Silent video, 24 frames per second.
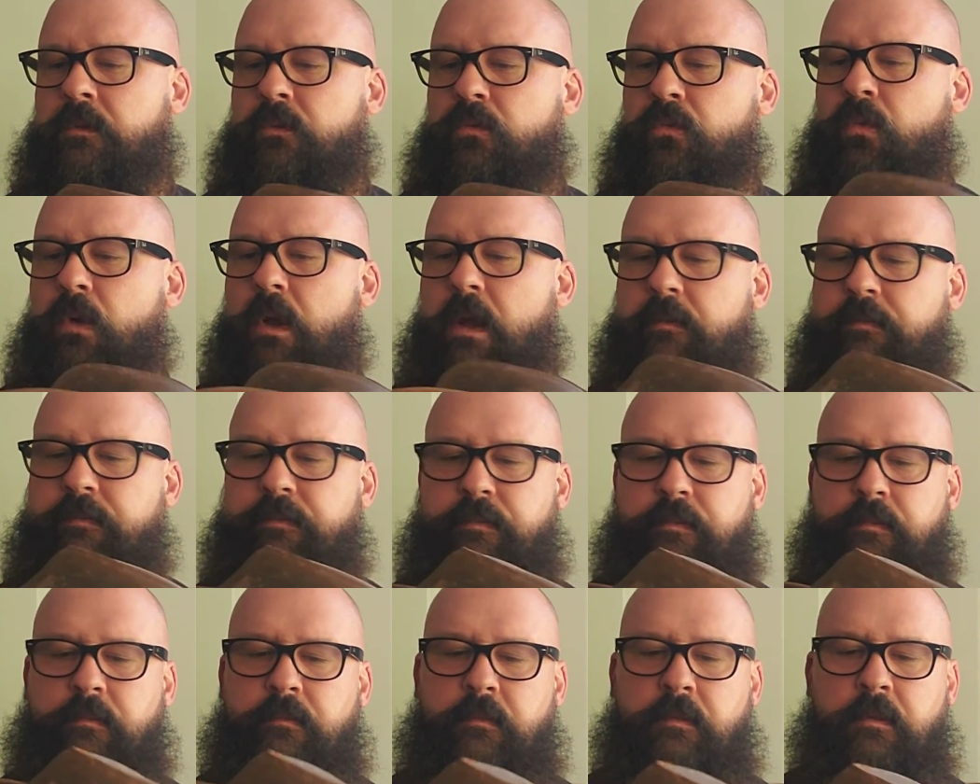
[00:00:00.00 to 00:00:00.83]

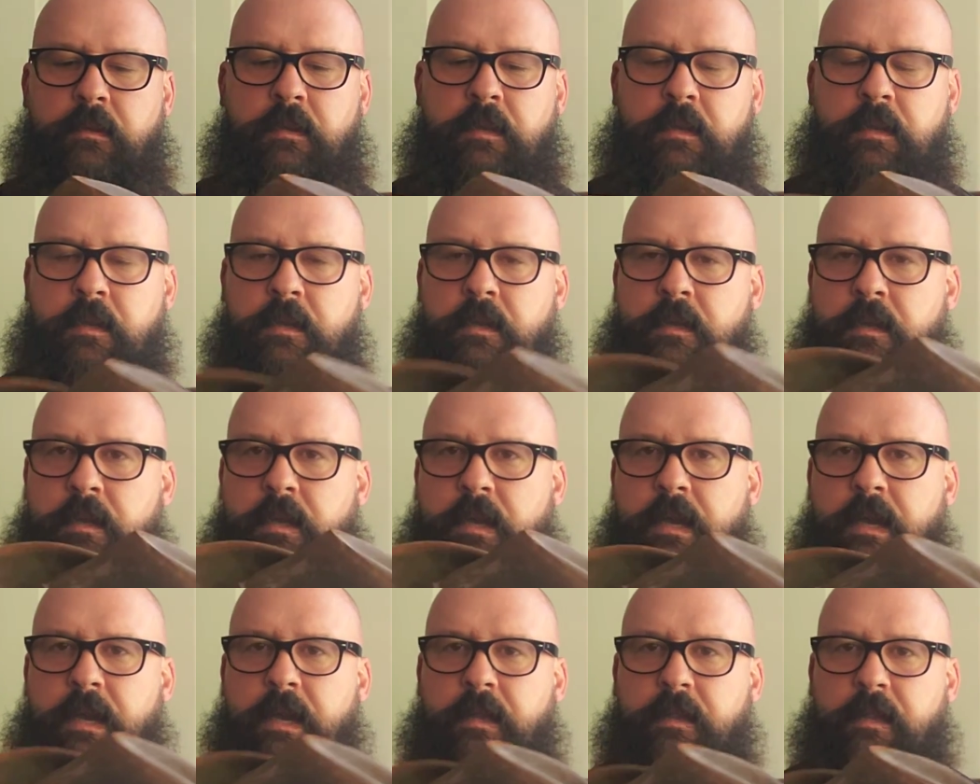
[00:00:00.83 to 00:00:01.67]
rough,
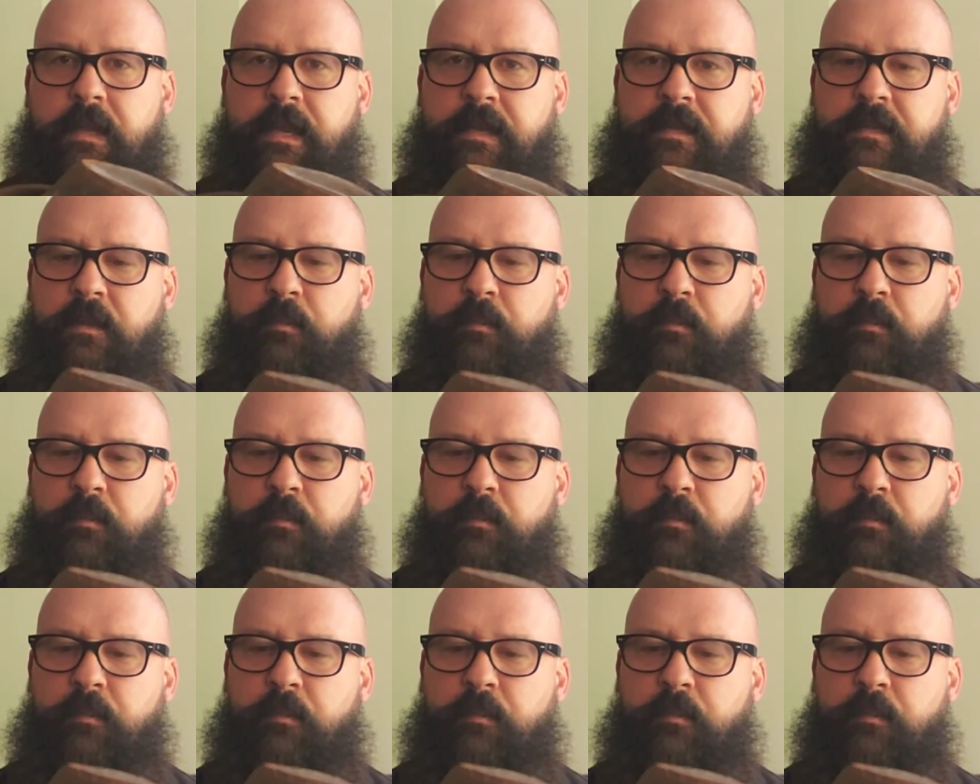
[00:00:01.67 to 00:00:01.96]
I like